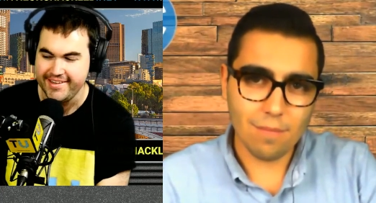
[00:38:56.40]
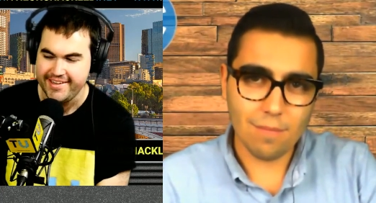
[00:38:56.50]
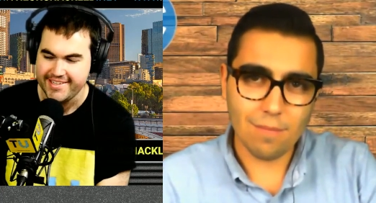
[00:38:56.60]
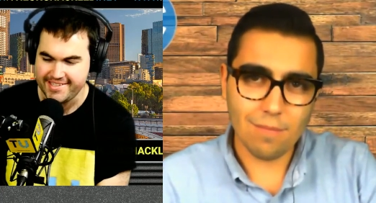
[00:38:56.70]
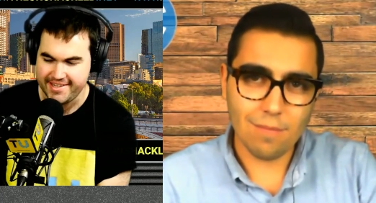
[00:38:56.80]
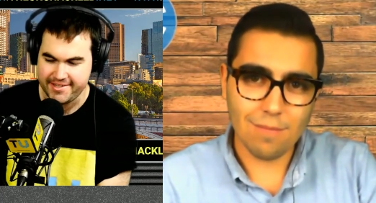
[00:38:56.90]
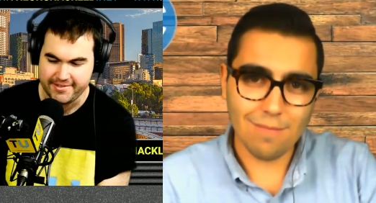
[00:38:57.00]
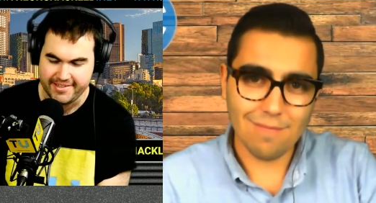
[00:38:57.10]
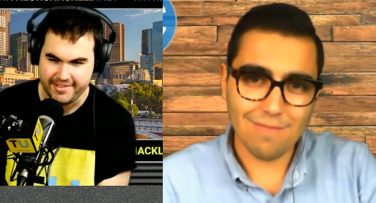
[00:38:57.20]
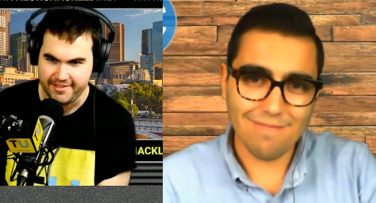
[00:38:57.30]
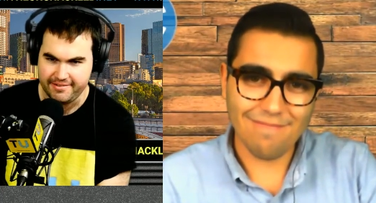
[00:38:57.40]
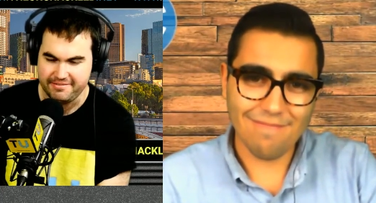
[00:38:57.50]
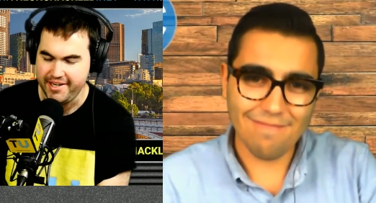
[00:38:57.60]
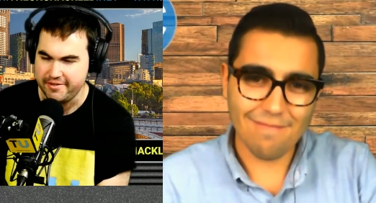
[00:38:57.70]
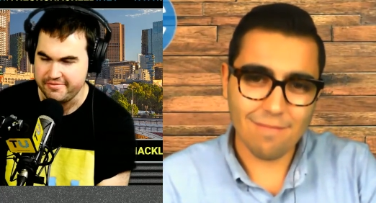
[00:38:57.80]
Speaker 1: so you need
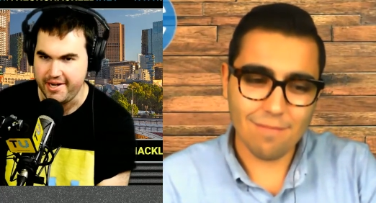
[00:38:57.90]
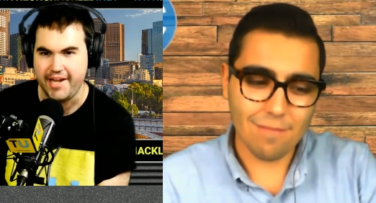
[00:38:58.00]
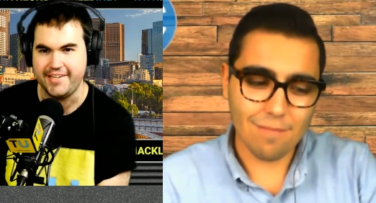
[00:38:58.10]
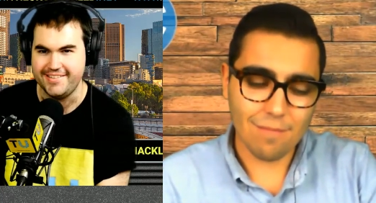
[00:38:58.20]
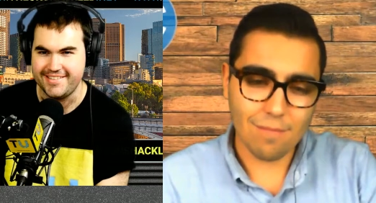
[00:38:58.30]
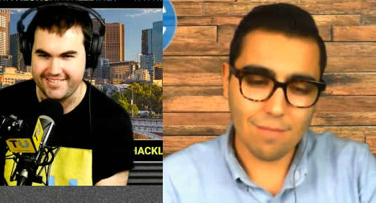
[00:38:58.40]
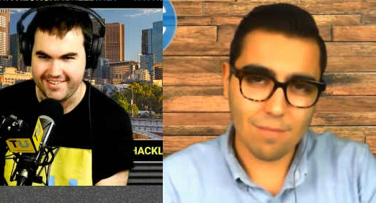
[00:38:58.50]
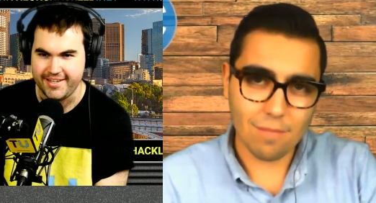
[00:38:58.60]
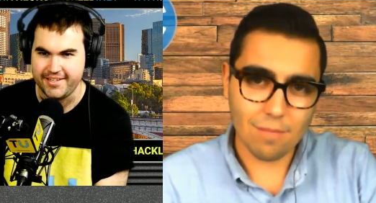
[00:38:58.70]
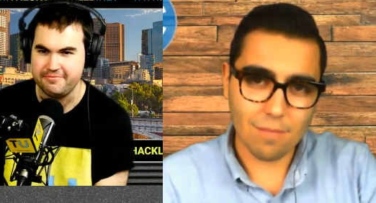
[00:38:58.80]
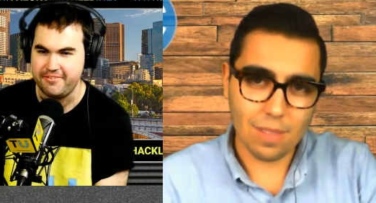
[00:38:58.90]
a friend. Uh, I